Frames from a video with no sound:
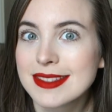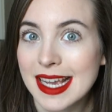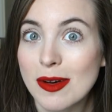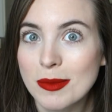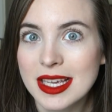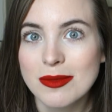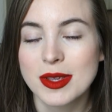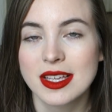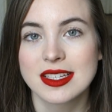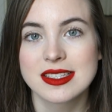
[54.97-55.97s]
Tell me,
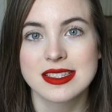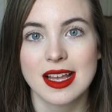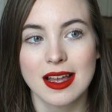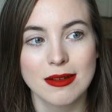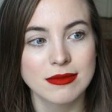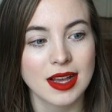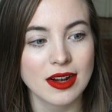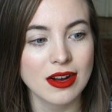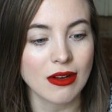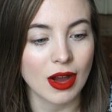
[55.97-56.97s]
because I don't
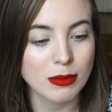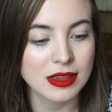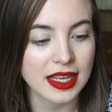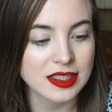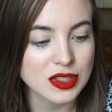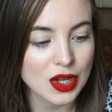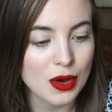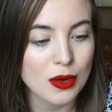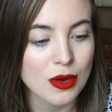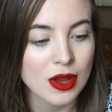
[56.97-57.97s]
know, I would like to
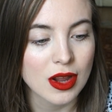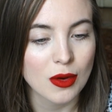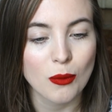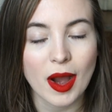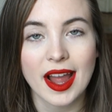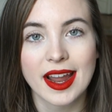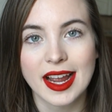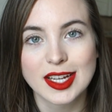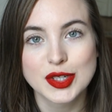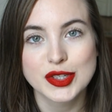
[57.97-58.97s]
know why
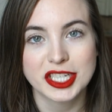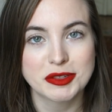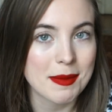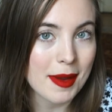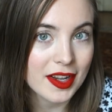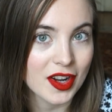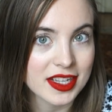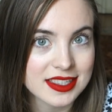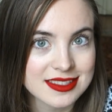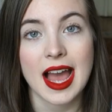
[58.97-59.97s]
I should change my mind on
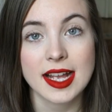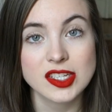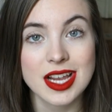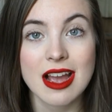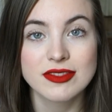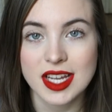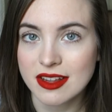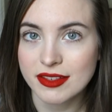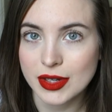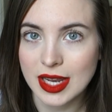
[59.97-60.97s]
it. I actually have done
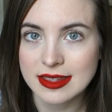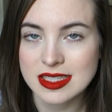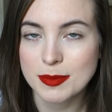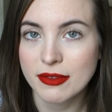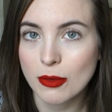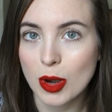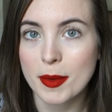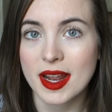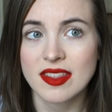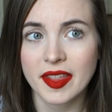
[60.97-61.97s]
a video like this before,
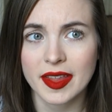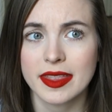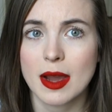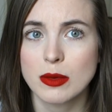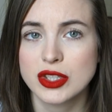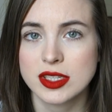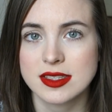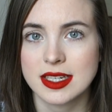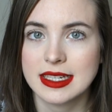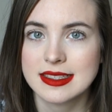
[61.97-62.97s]
but I think that that was
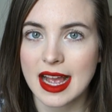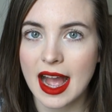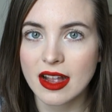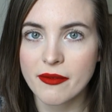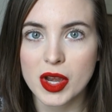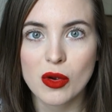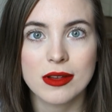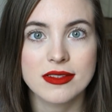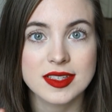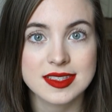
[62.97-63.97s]
just a tag video
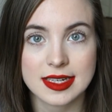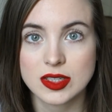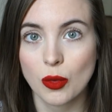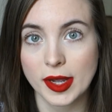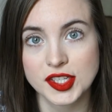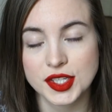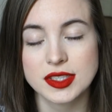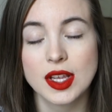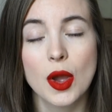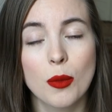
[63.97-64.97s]
with set
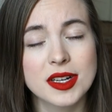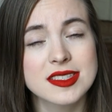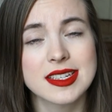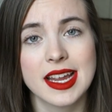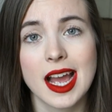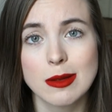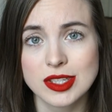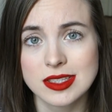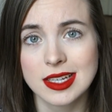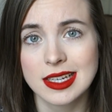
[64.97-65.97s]
questions, whereas today I'm
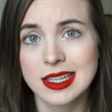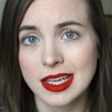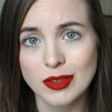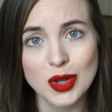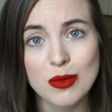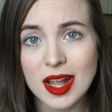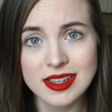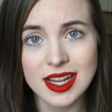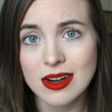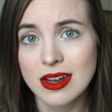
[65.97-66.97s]
just gonna give you a
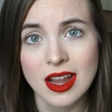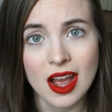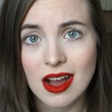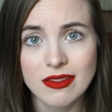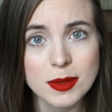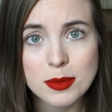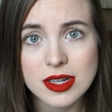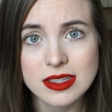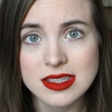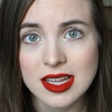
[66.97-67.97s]
rundown of the
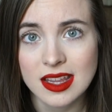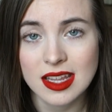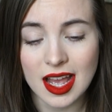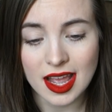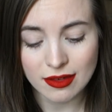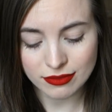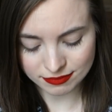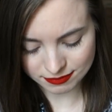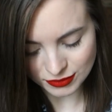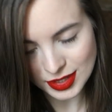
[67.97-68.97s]
books that I have
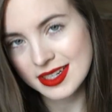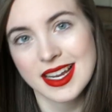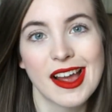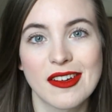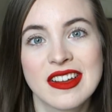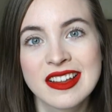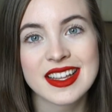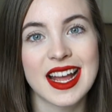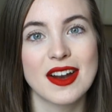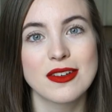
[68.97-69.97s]
written down
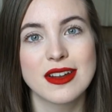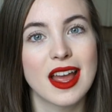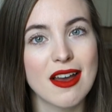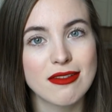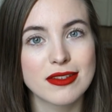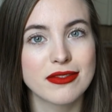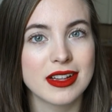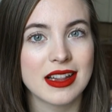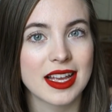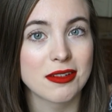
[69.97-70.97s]
that I don't ever
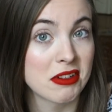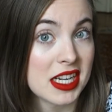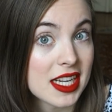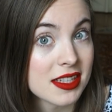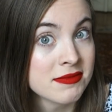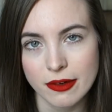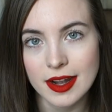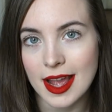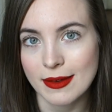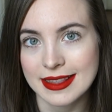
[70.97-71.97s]
feel like reading,
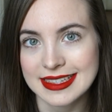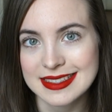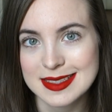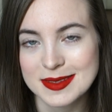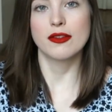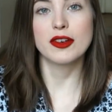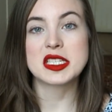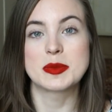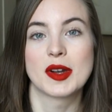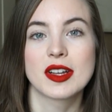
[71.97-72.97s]
for now at least. The
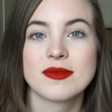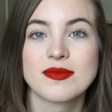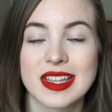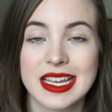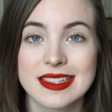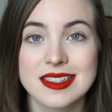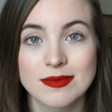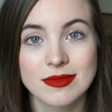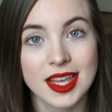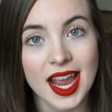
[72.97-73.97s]
first book is
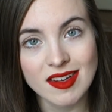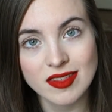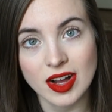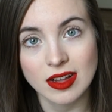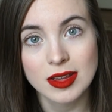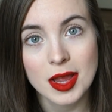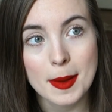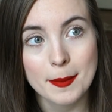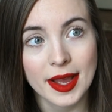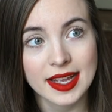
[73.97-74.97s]
Caraval
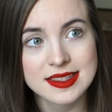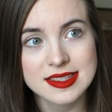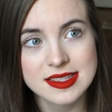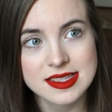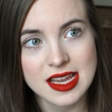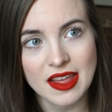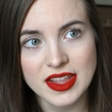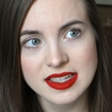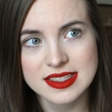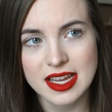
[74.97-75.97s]
by, I
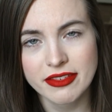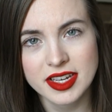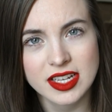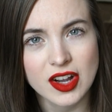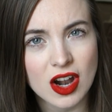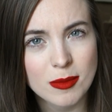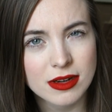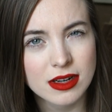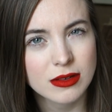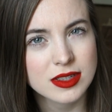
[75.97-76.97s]
think, Stephanie
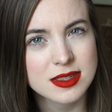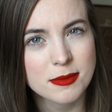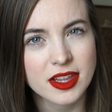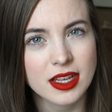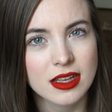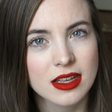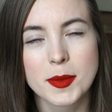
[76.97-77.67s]
Garber or something.